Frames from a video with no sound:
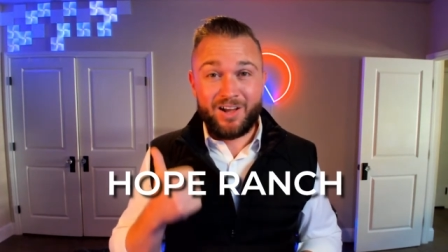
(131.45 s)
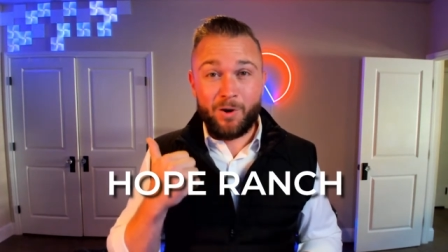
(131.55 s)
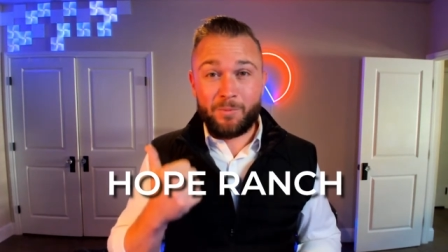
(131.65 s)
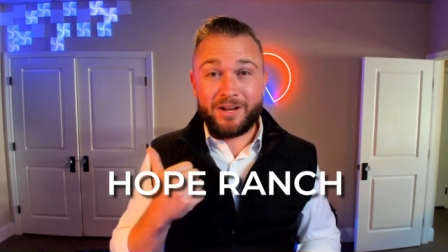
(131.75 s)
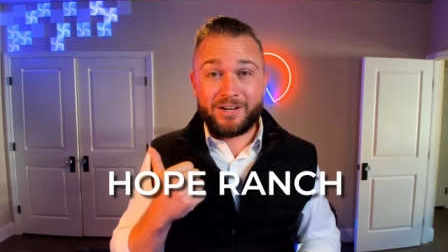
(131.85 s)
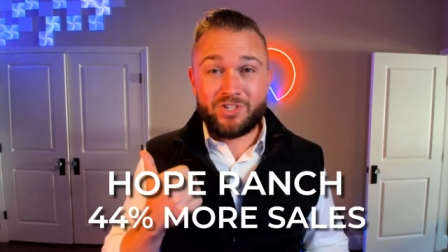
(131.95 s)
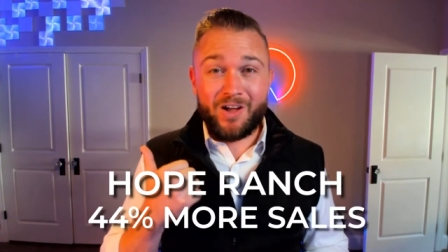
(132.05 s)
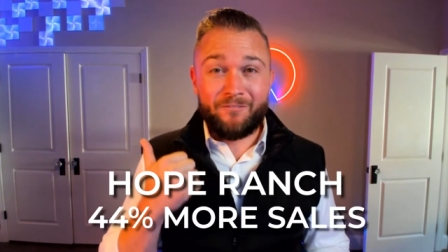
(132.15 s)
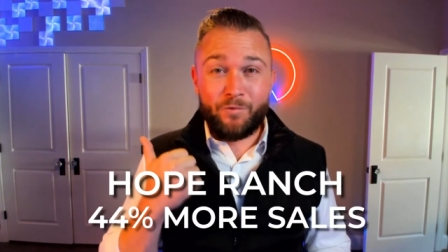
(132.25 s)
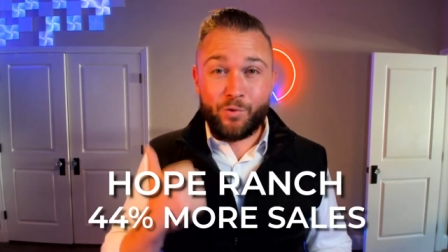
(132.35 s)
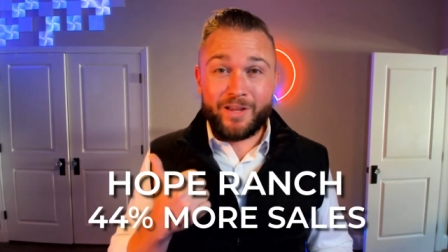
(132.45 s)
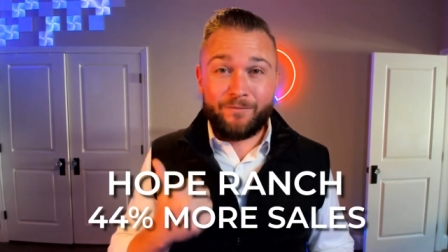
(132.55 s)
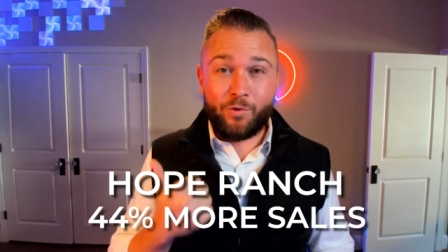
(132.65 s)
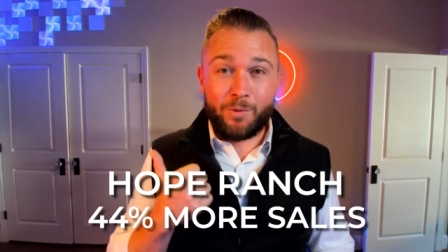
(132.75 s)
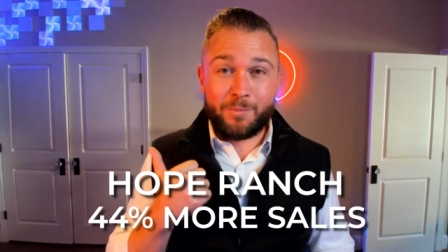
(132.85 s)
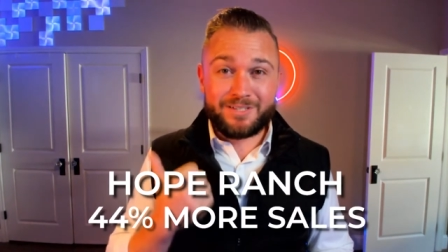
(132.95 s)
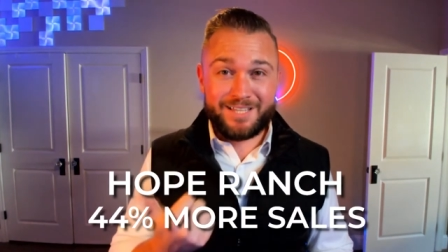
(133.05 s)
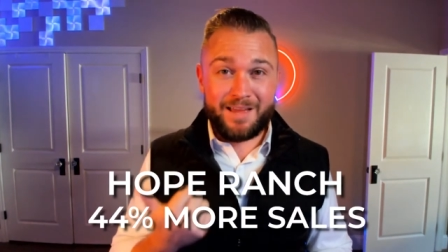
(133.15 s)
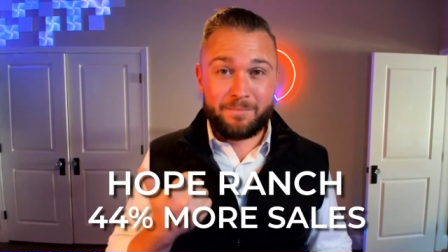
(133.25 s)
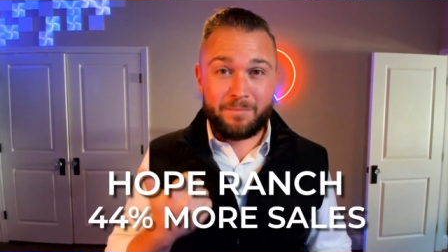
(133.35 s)
Hope Ranch saw forty-four
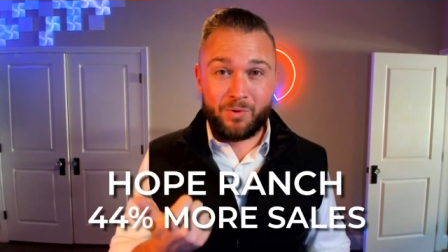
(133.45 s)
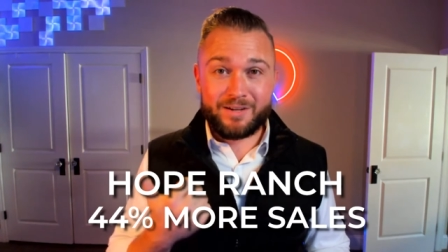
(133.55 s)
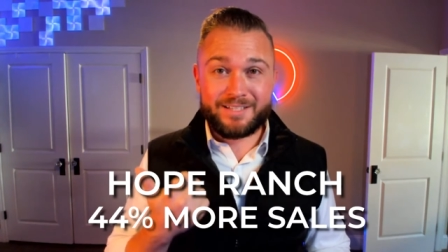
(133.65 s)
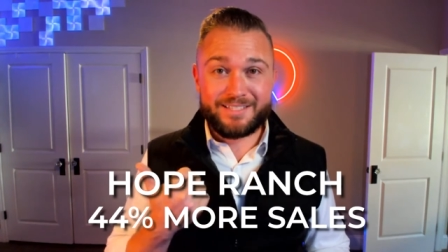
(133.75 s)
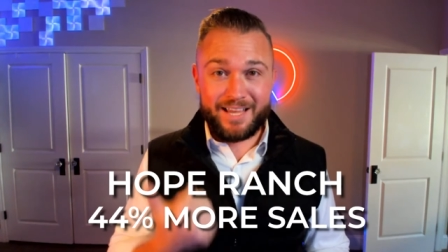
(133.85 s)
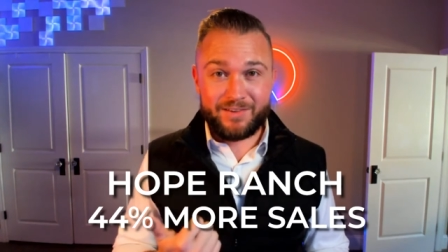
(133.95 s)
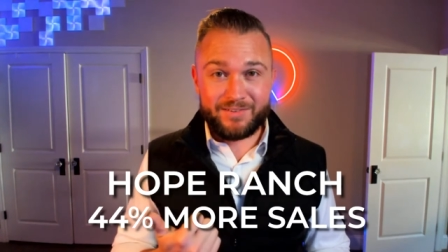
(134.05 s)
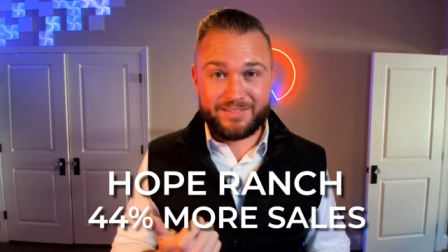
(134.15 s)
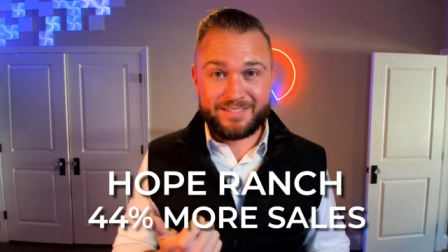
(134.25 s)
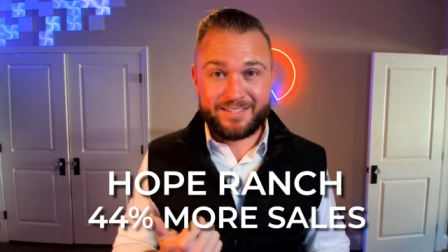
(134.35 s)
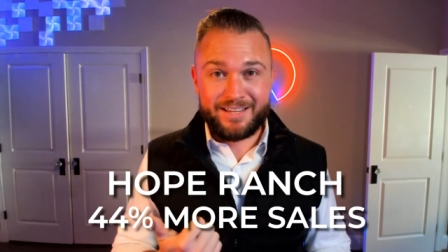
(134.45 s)
percent more sales